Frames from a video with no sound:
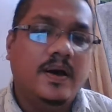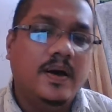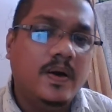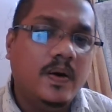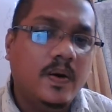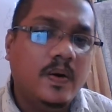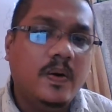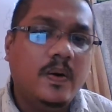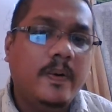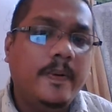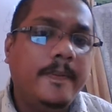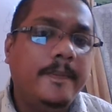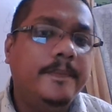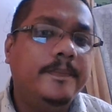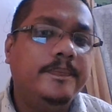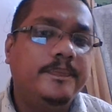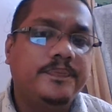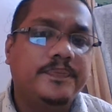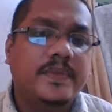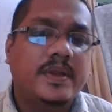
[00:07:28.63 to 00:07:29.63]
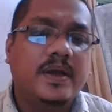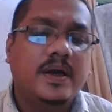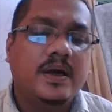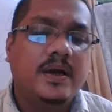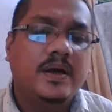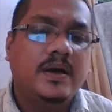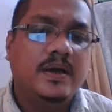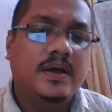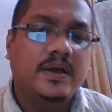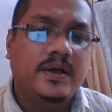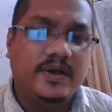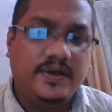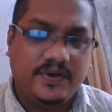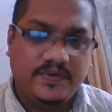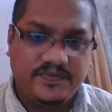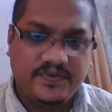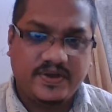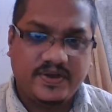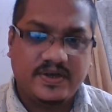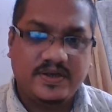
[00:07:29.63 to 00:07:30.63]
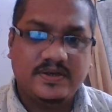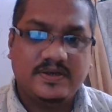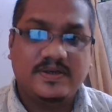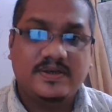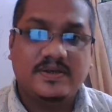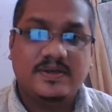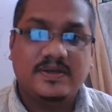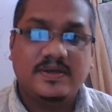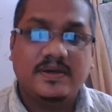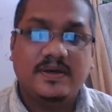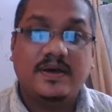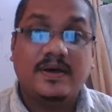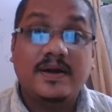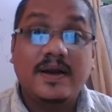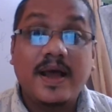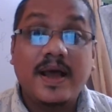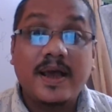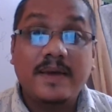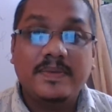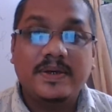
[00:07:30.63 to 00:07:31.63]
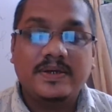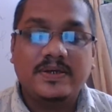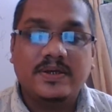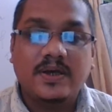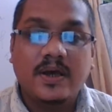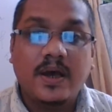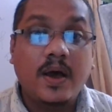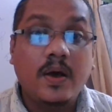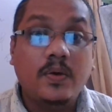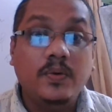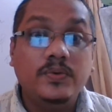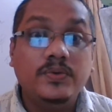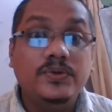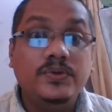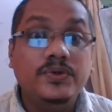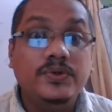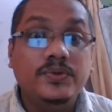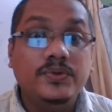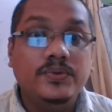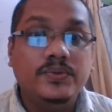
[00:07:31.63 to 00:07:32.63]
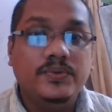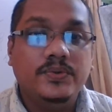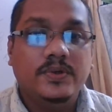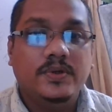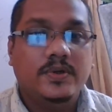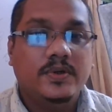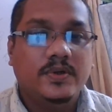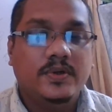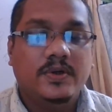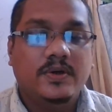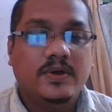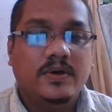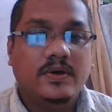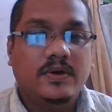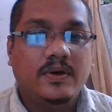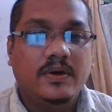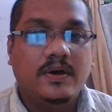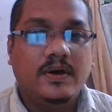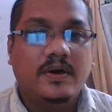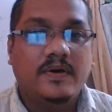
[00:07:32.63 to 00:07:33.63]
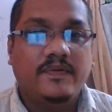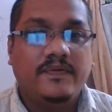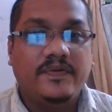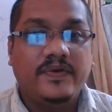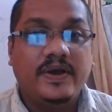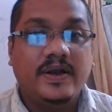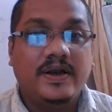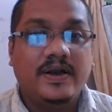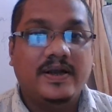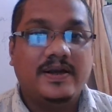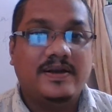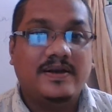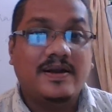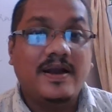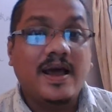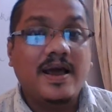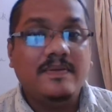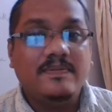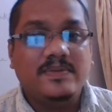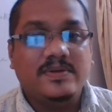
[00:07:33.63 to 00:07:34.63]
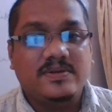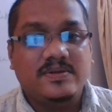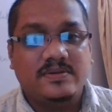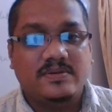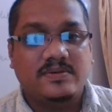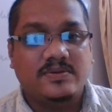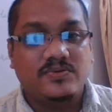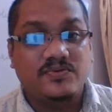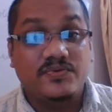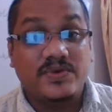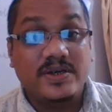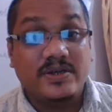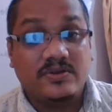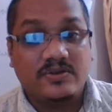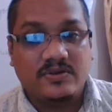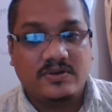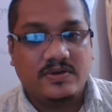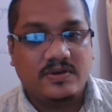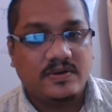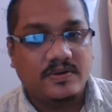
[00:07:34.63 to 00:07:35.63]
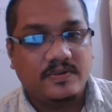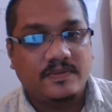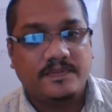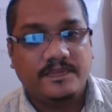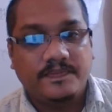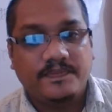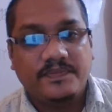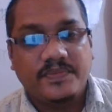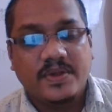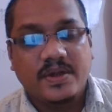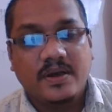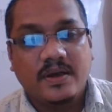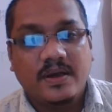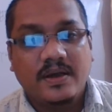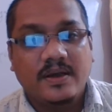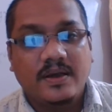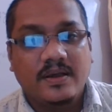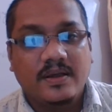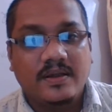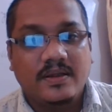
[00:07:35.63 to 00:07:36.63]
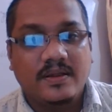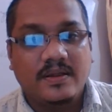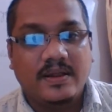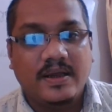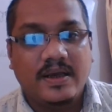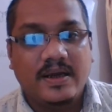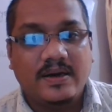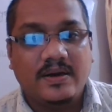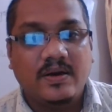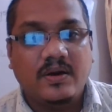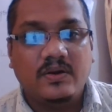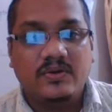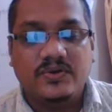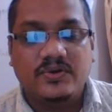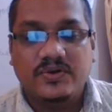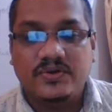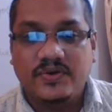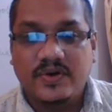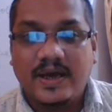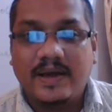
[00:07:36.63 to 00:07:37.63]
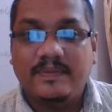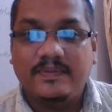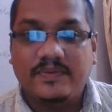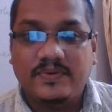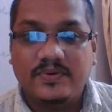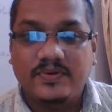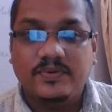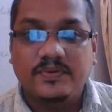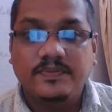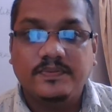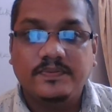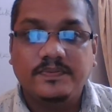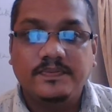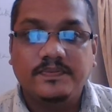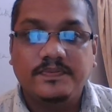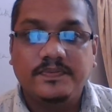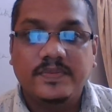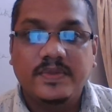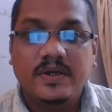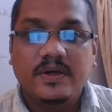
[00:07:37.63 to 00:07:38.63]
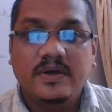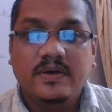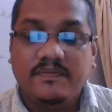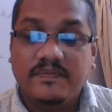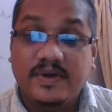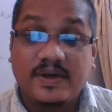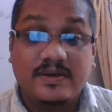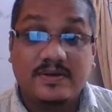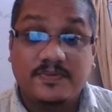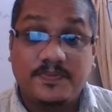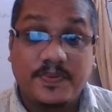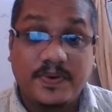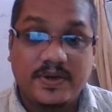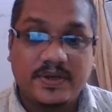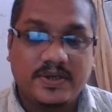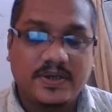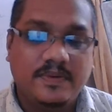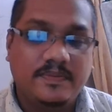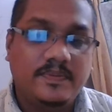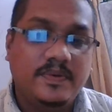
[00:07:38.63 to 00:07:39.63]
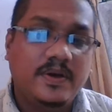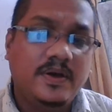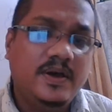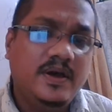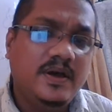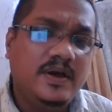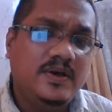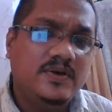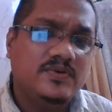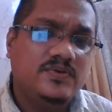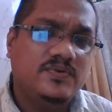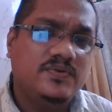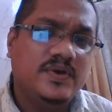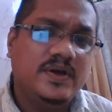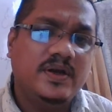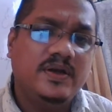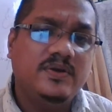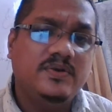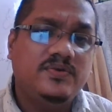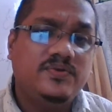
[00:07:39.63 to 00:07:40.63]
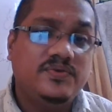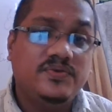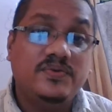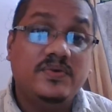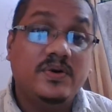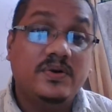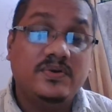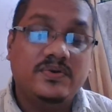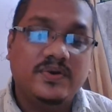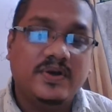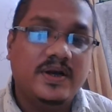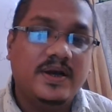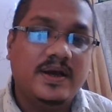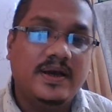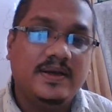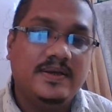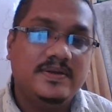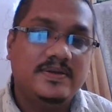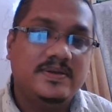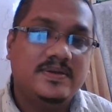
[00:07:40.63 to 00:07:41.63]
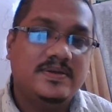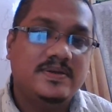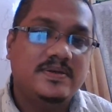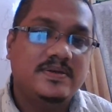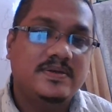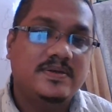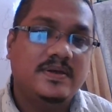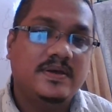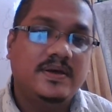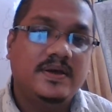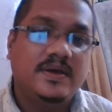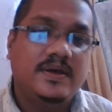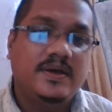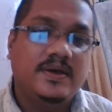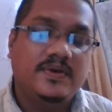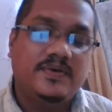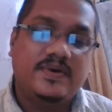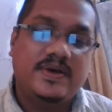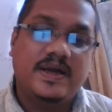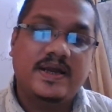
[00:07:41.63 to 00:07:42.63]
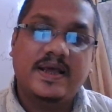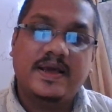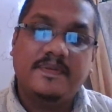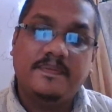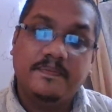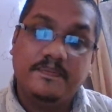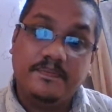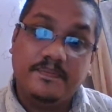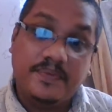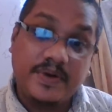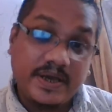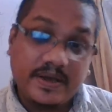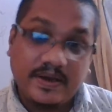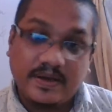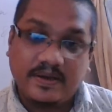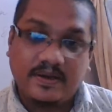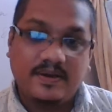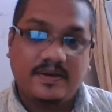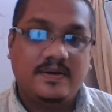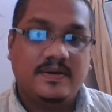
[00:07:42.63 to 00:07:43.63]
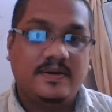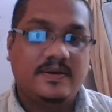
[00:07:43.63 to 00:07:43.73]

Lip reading: Or if it is a climax, how do you feel that the climax is reached? There also you have to be expressive. So in 2 or 3 lines, you can bring,